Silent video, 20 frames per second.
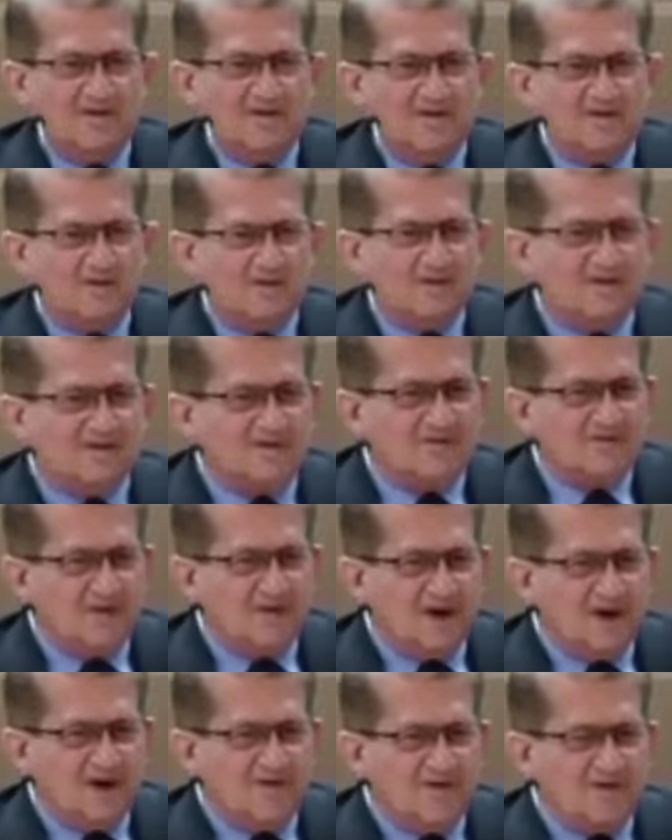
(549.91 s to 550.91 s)
24
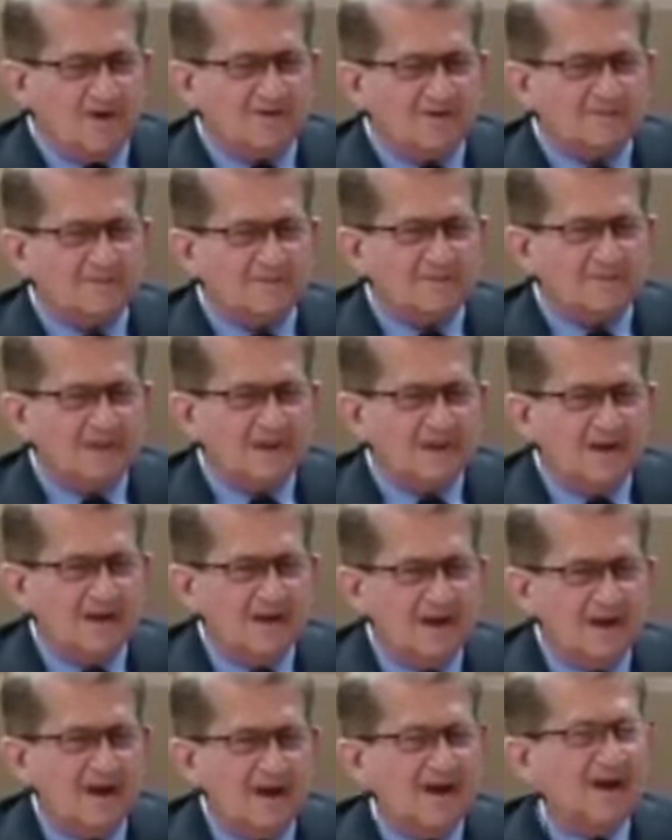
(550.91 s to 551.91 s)
hour.
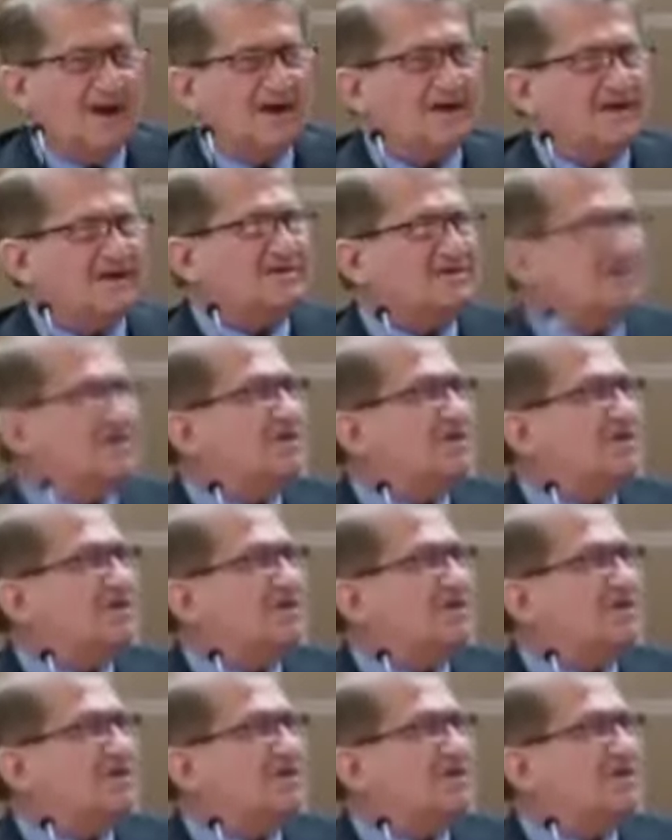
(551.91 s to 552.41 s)
Hair is on